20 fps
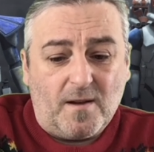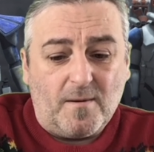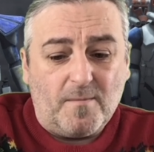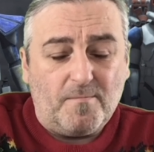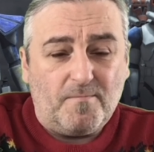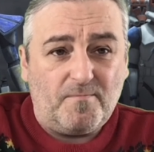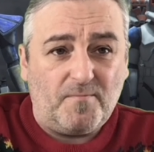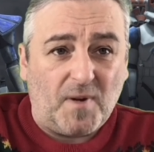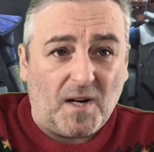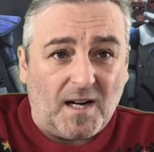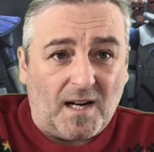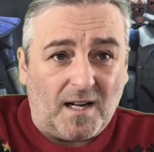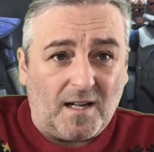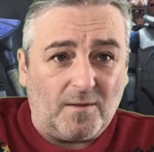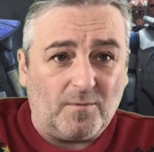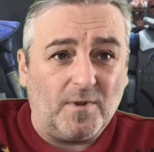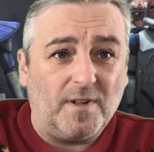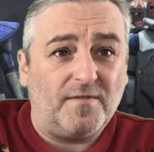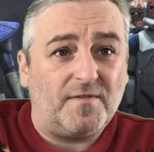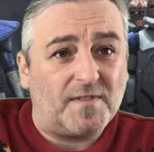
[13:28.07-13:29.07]
but
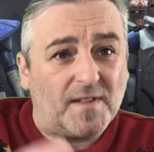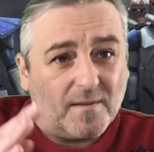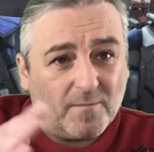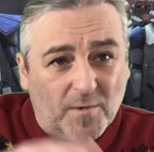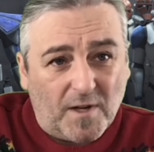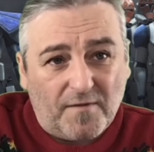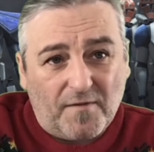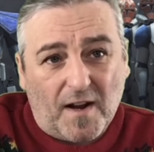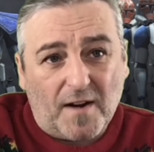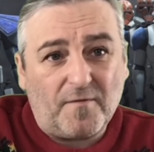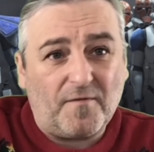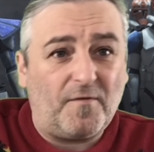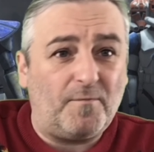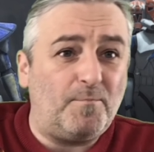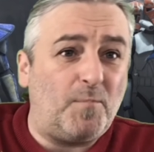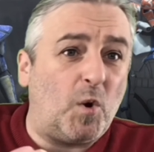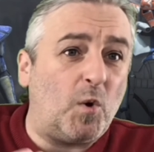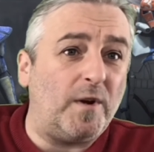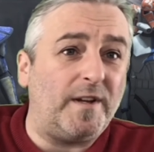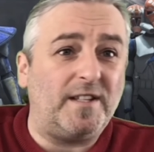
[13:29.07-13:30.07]
we've had
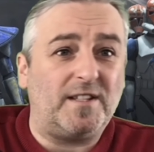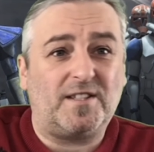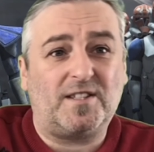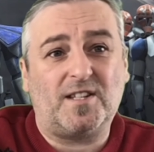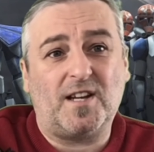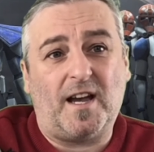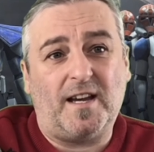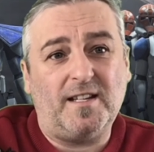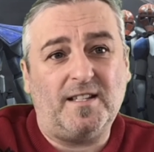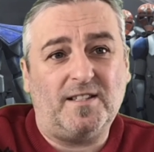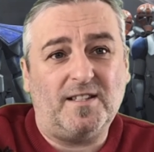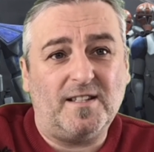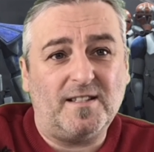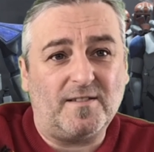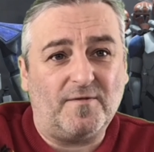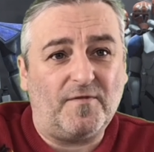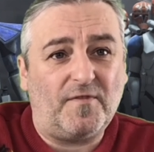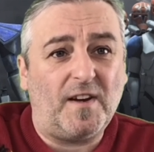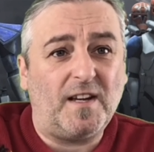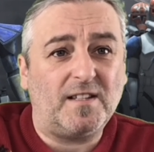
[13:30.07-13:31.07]
points changes and
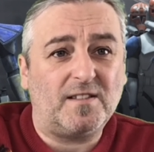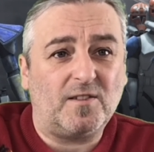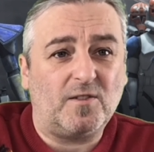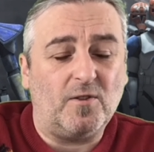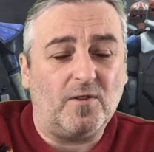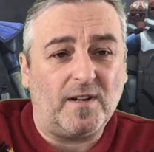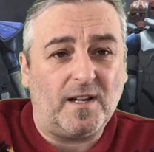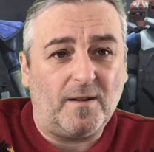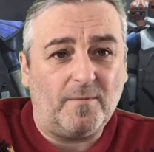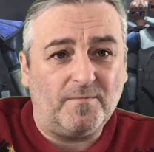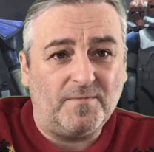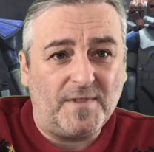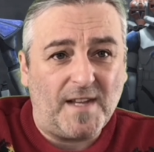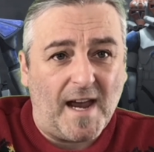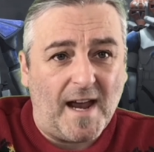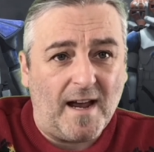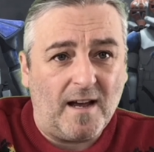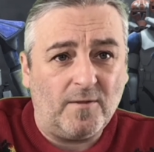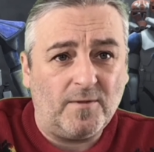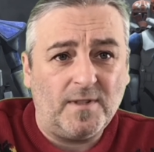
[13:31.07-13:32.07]
things have gone up and
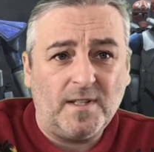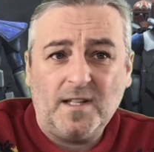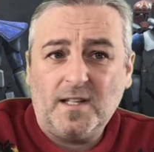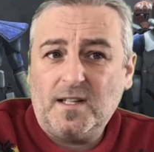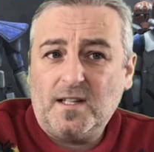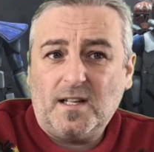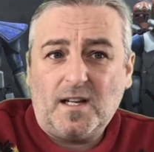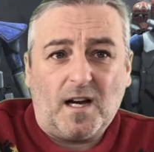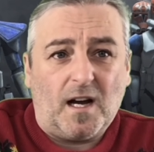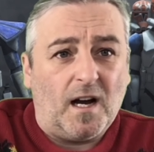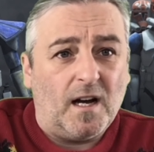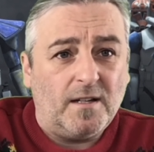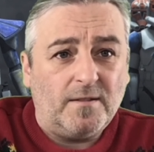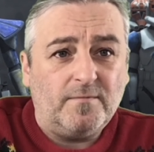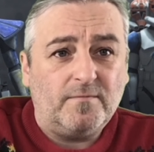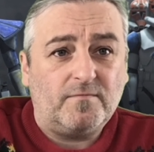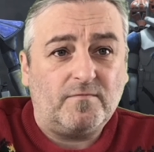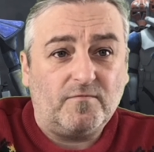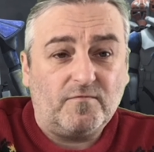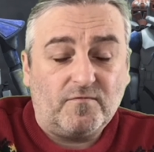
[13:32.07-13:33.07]
down, and
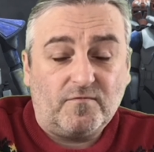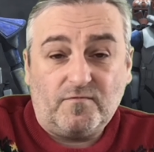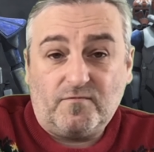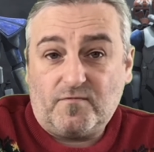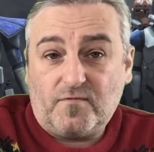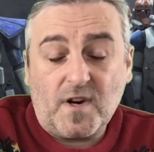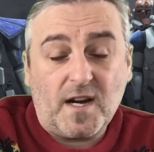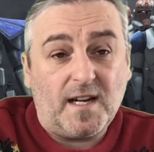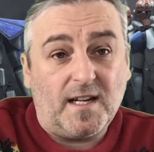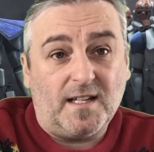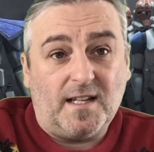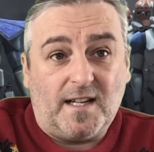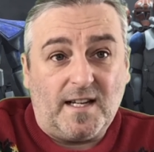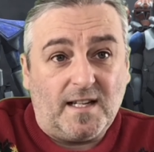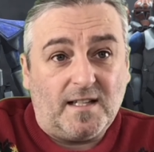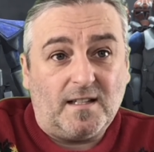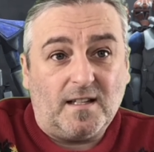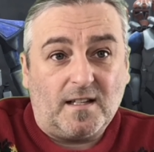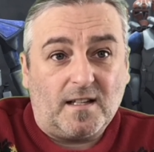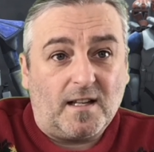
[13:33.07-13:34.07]
really
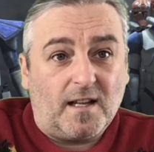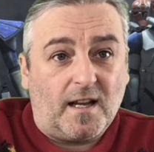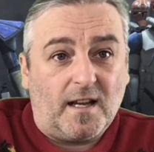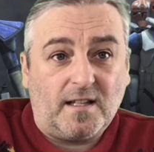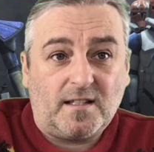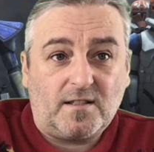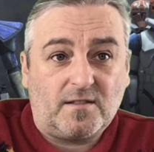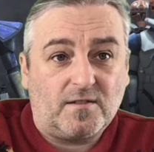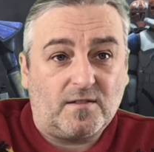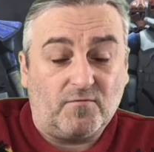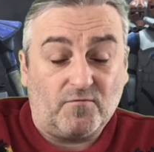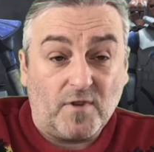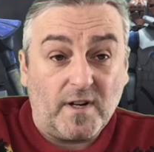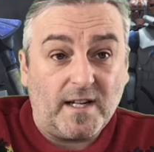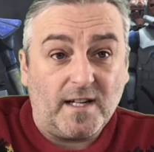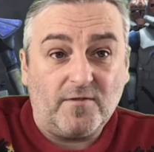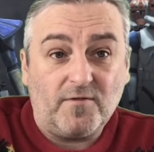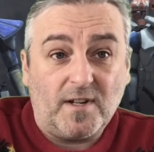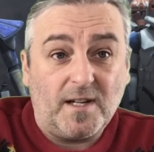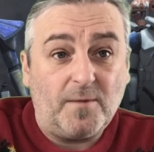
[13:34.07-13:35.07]
it's really,
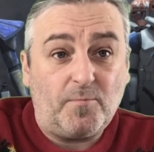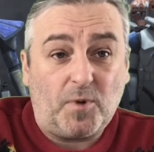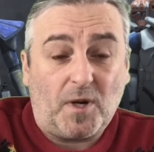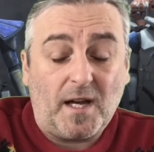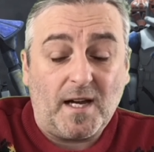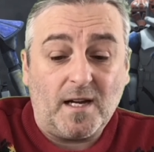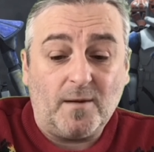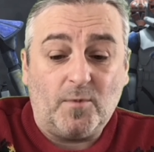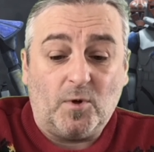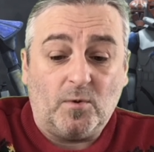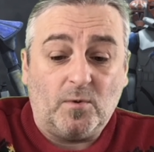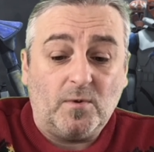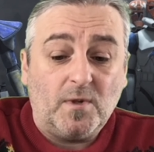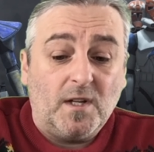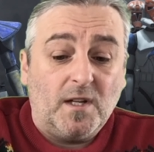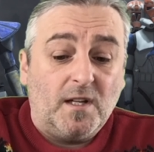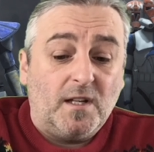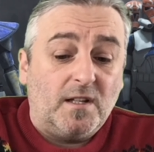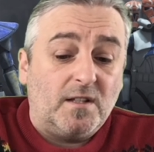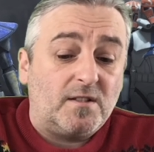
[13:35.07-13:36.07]
really playable.
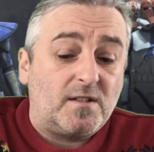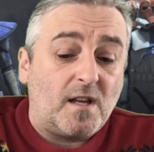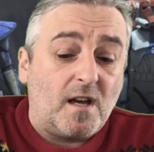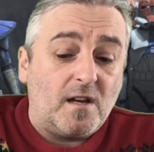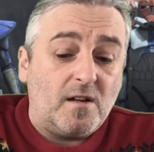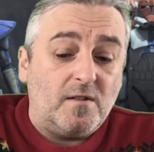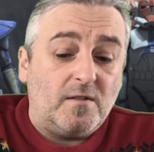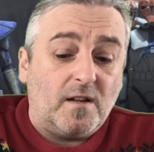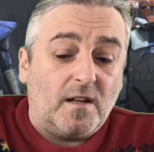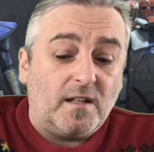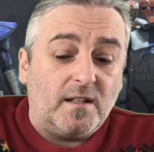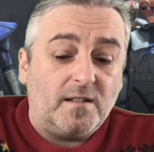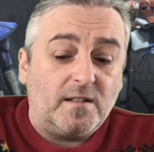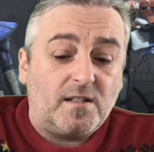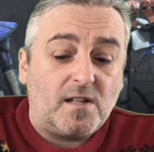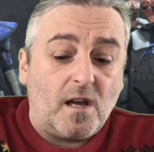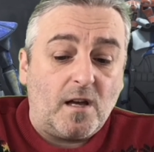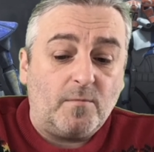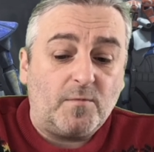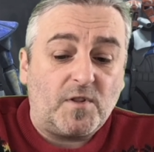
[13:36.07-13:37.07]
So in
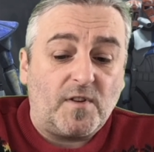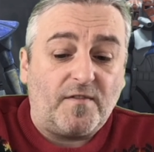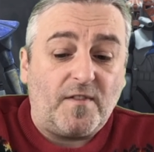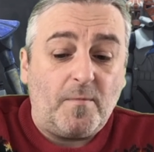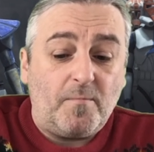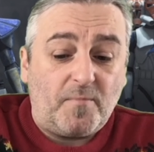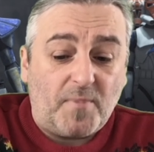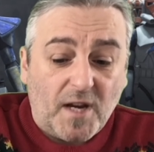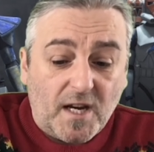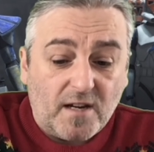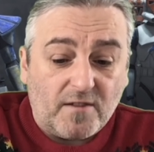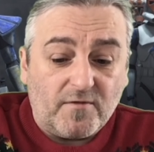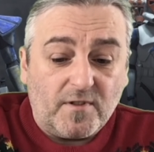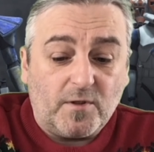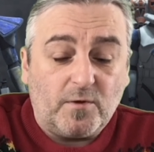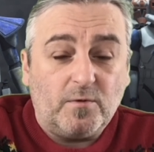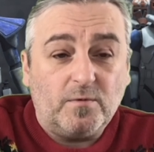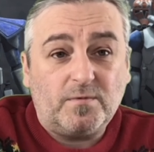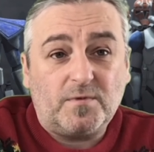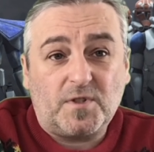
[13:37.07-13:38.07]
terms of
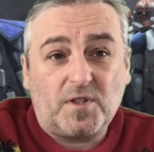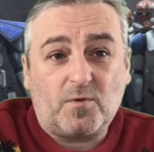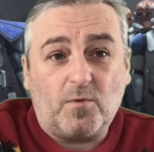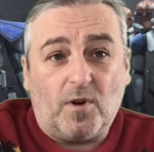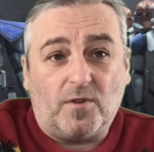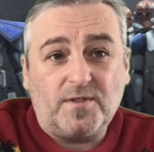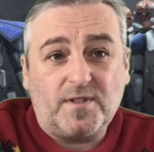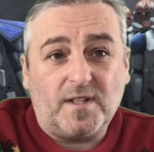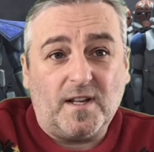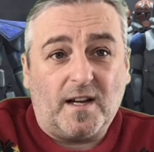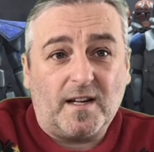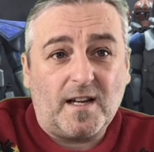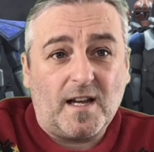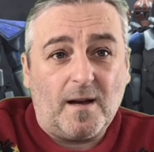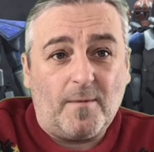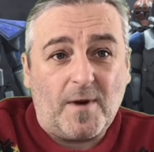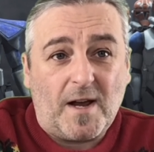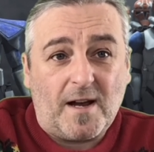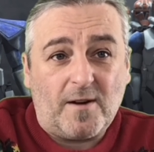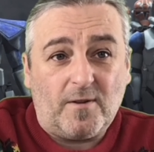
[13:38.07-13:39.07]
Imperial squads that have come
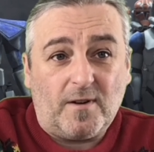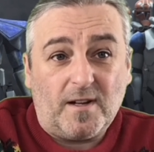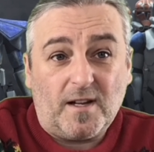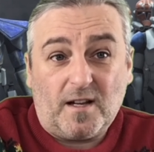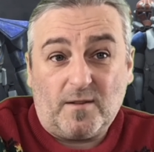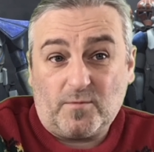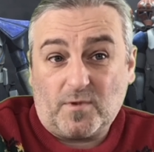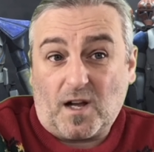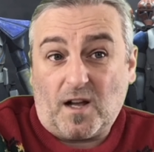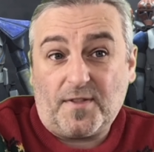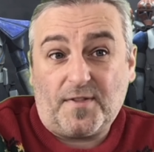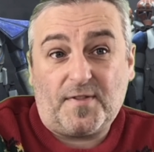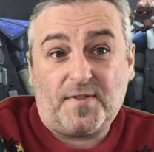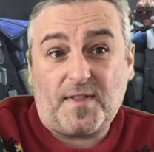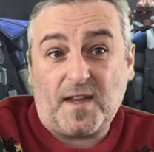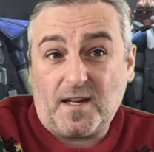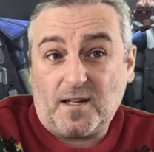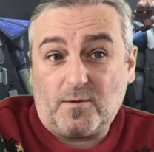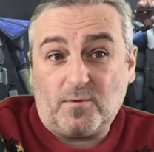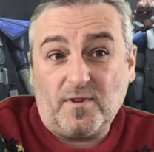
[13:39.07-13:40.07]
out, I
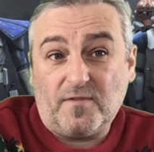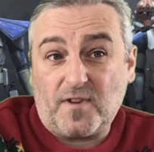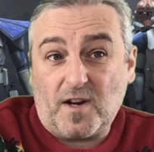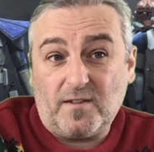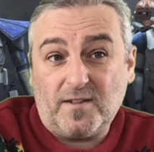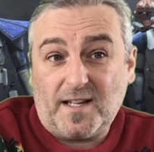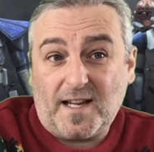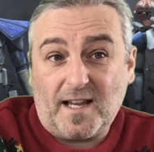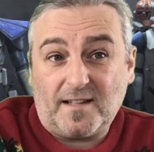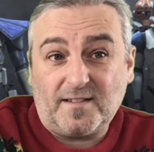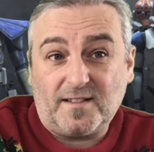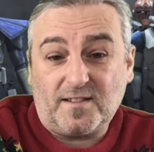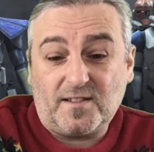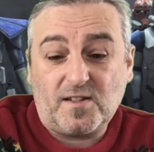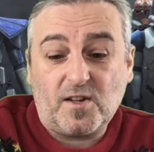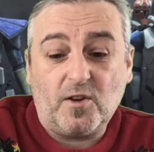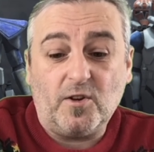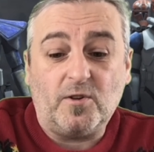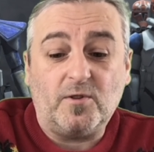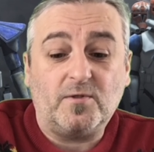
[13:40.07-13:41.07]
think we've only had the
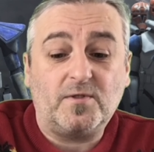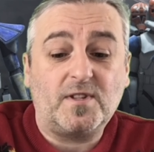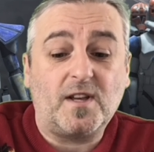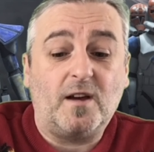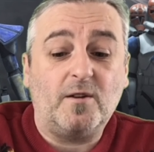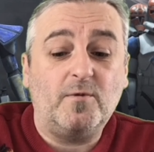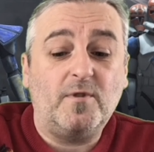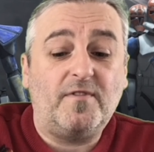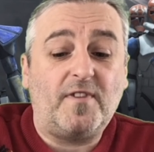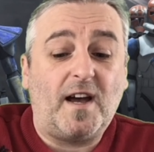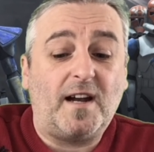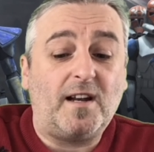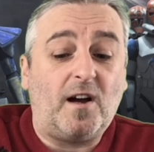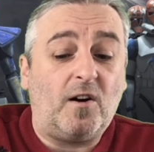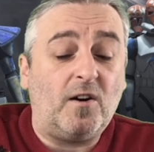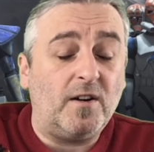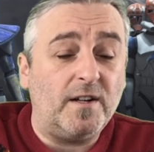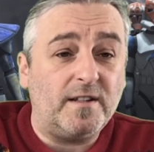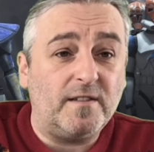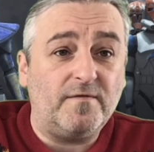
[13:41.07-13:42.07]
2. So we've had
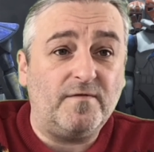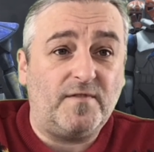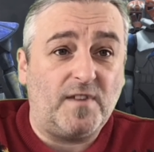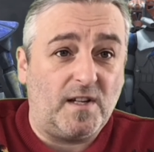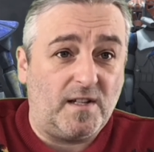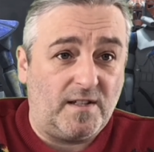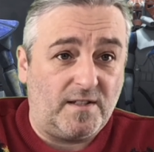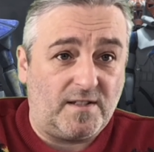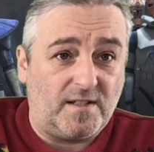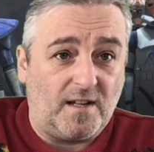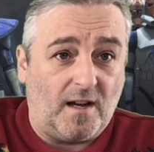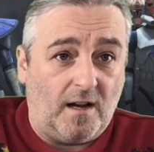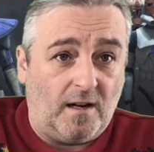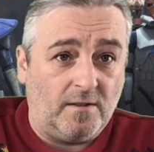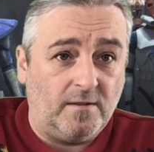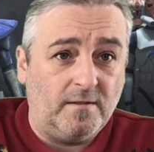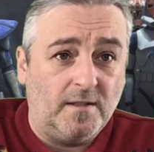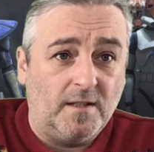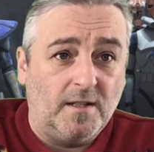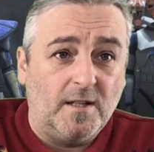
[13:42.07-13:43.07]
Iden Versio
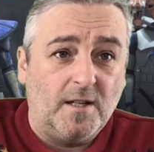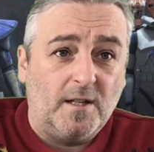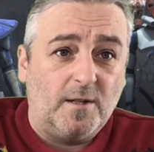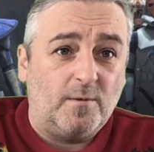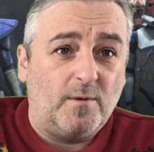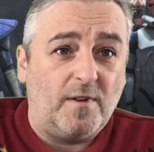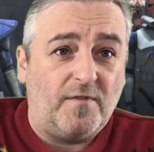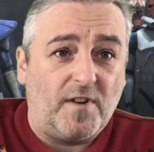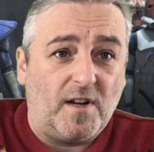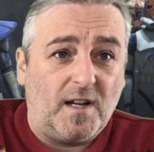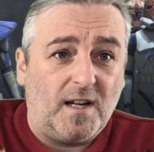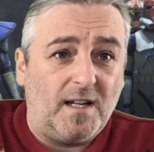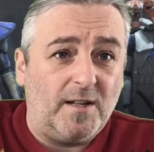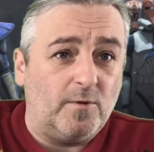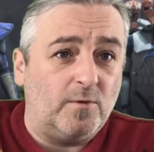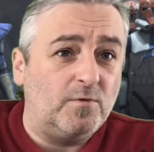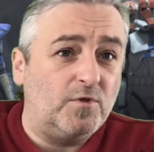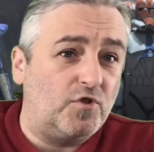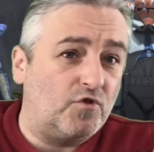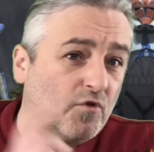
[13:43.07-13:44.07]
with a little
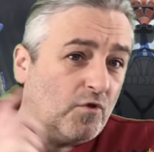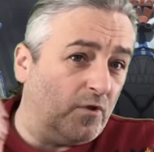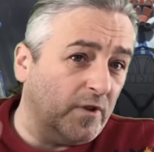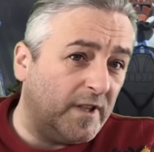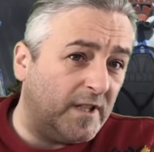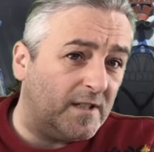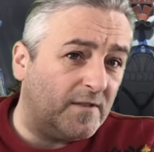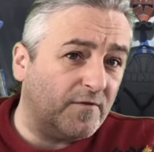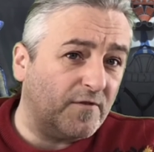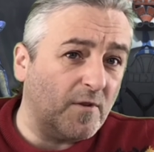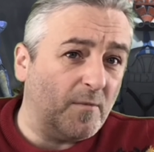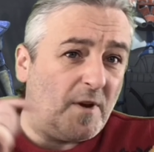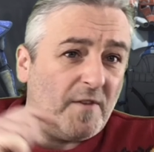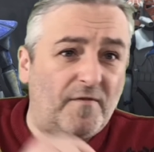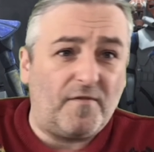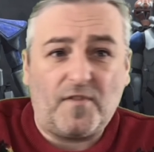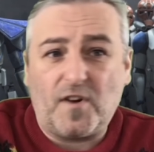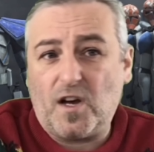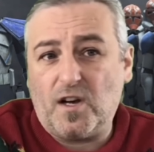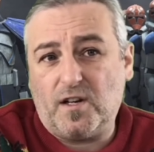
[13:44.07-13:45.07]
droid from
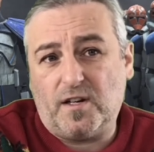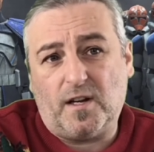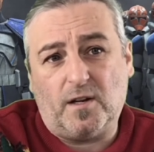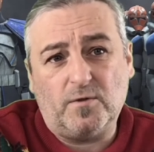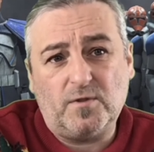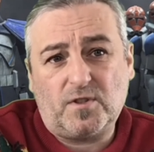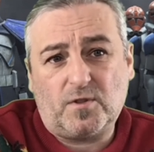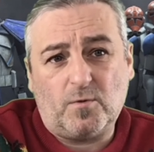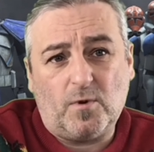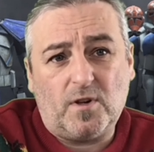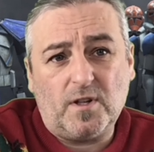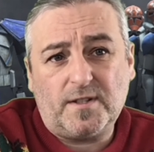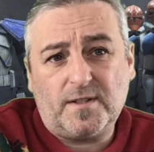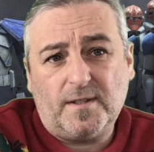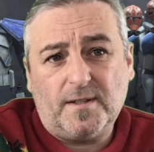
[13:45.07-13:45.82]
Inferno squad.